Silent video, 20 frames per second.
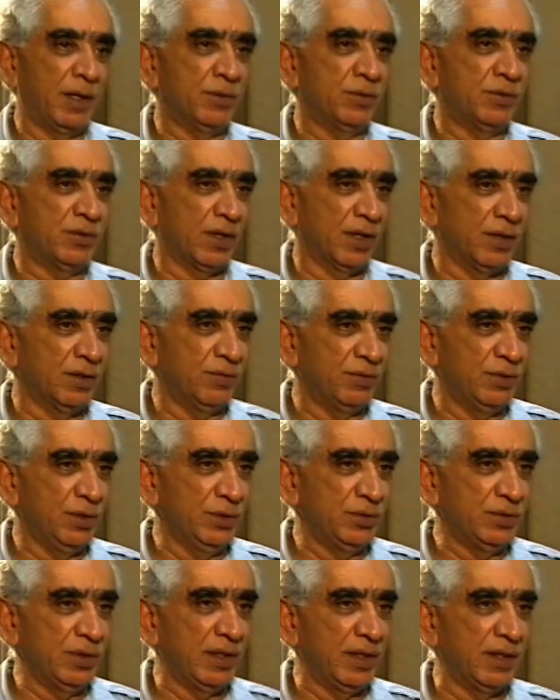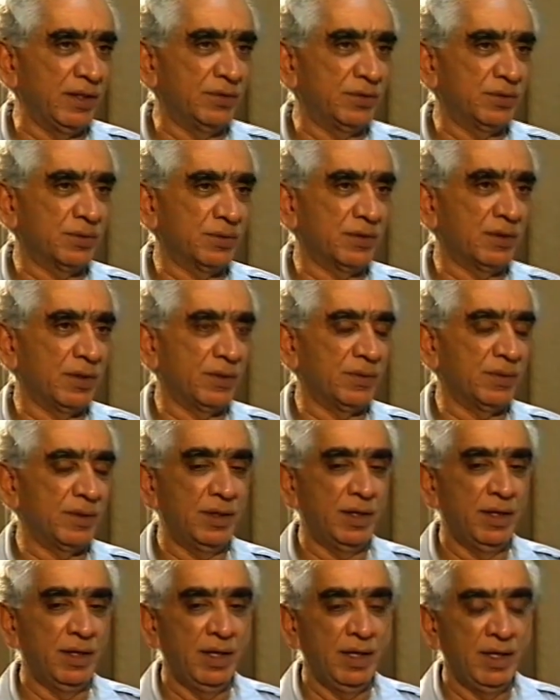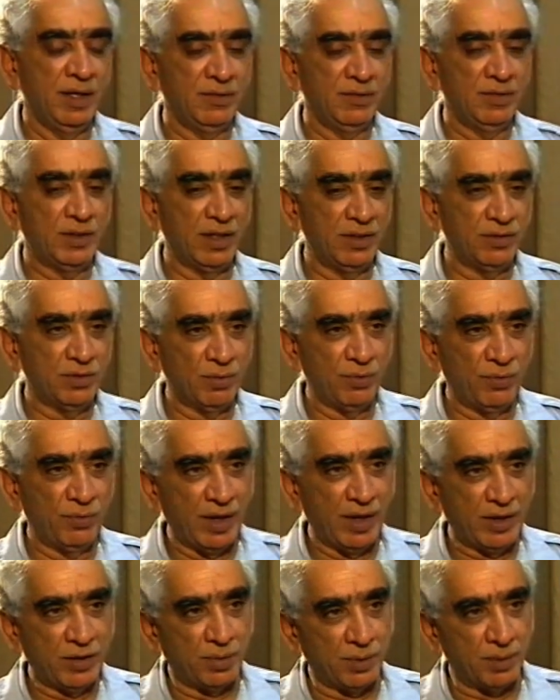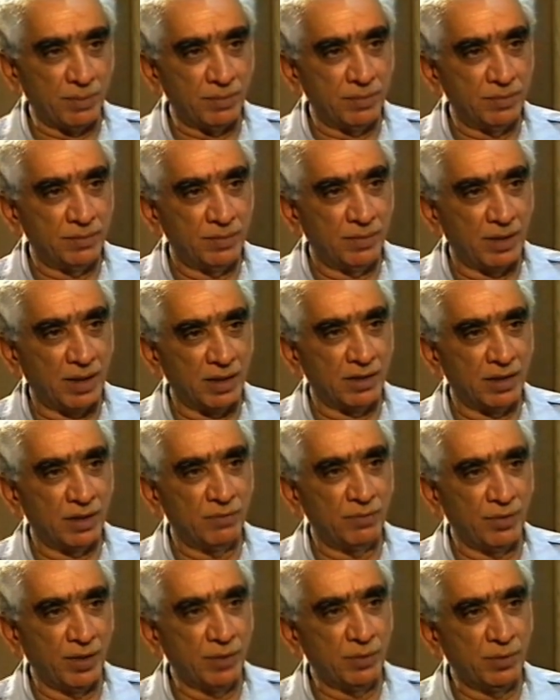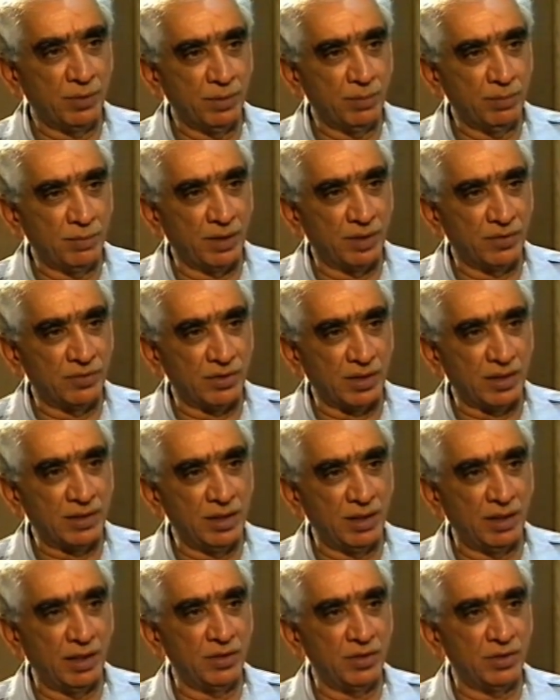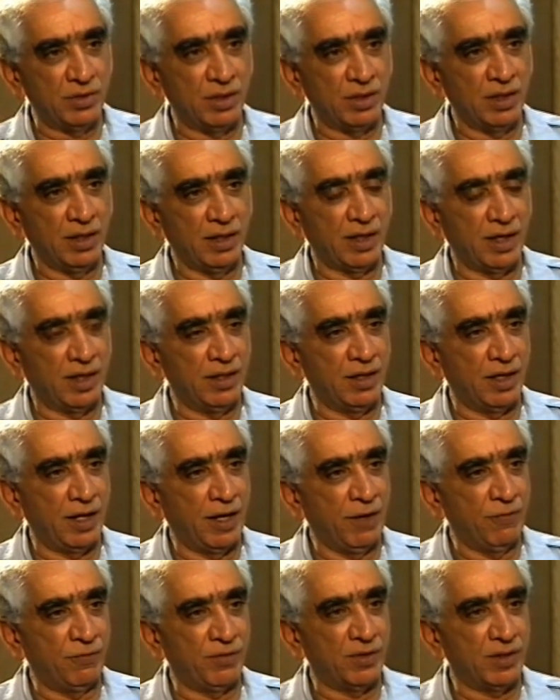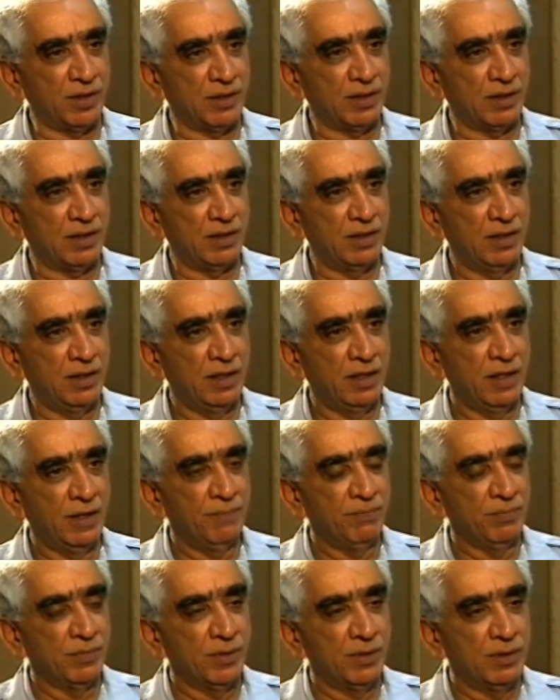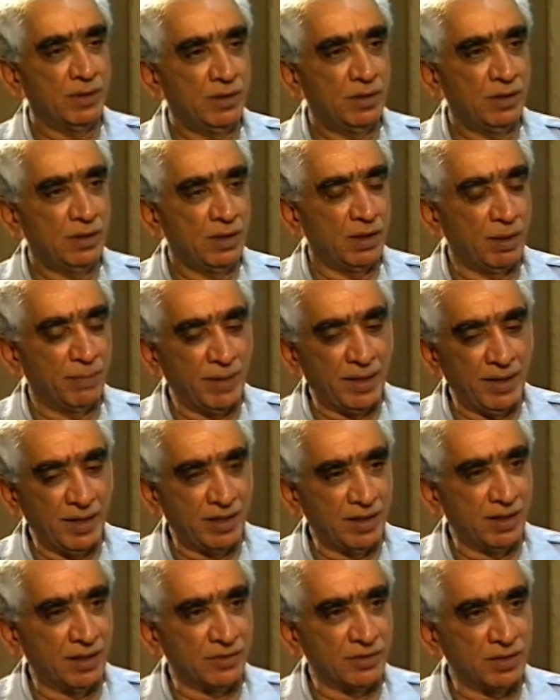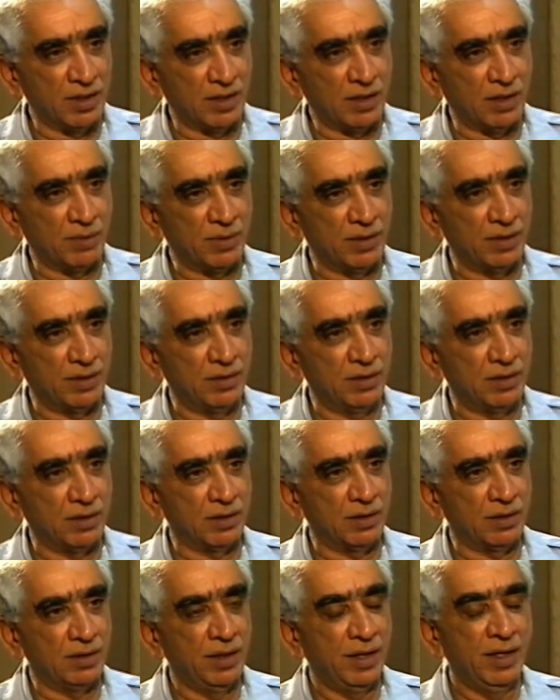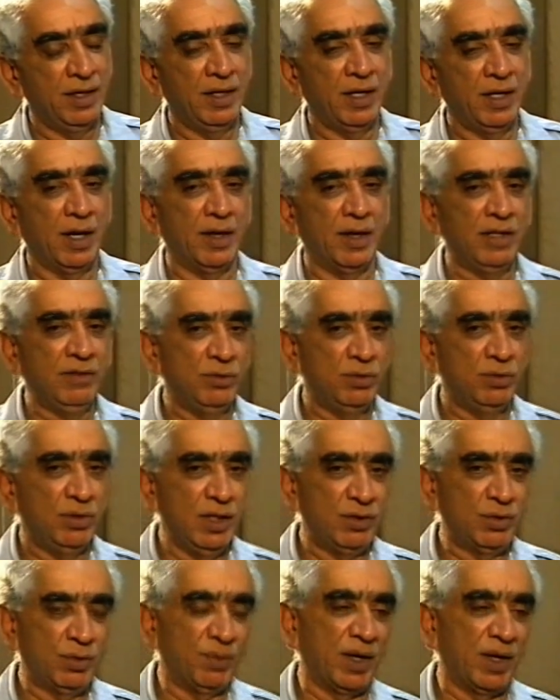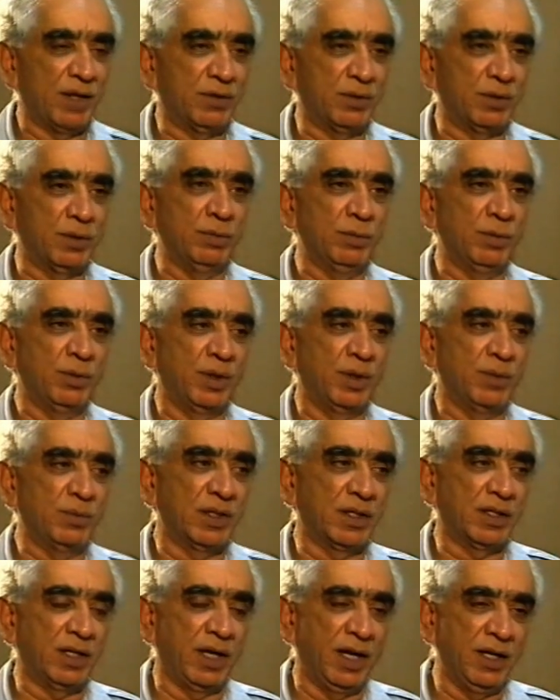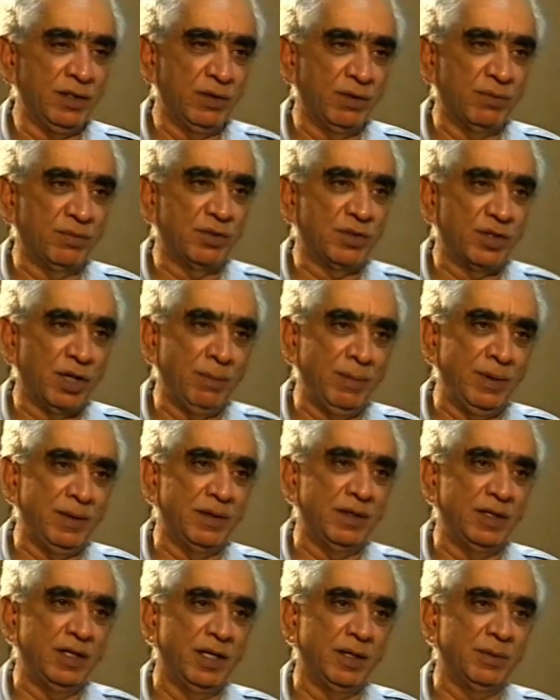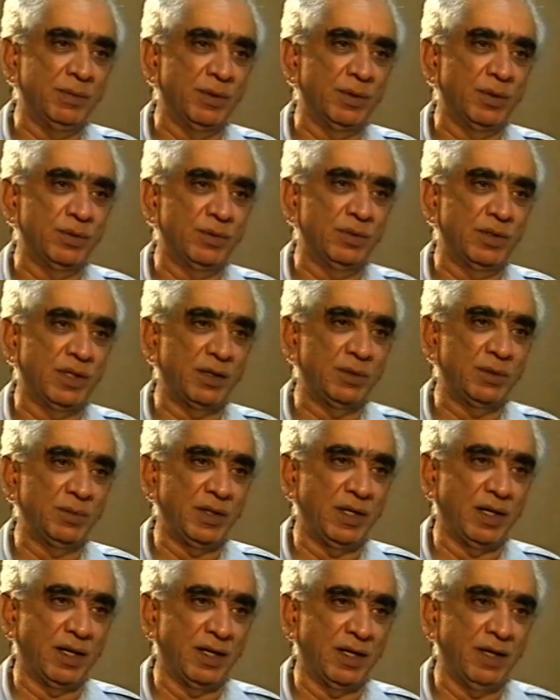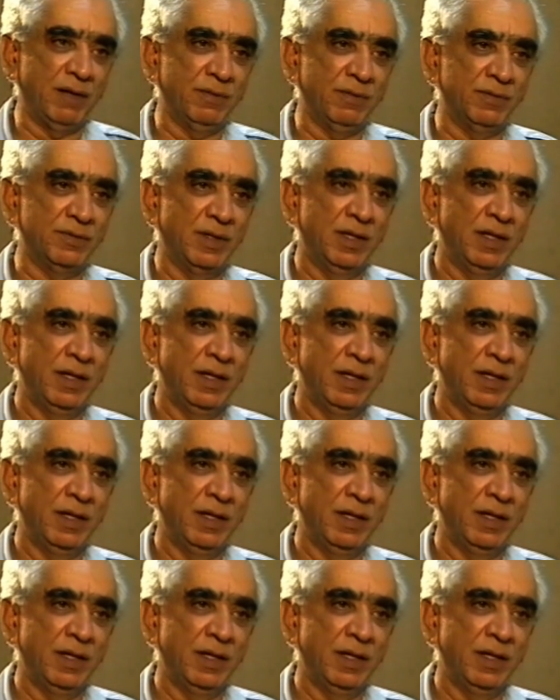outside of New Zealand, is covered. There is a vacuum, and that vacuum is Southern Asia and Africa. The Americas are covered. Now, in this vacuum, the kind of troubled neighborhood that we have,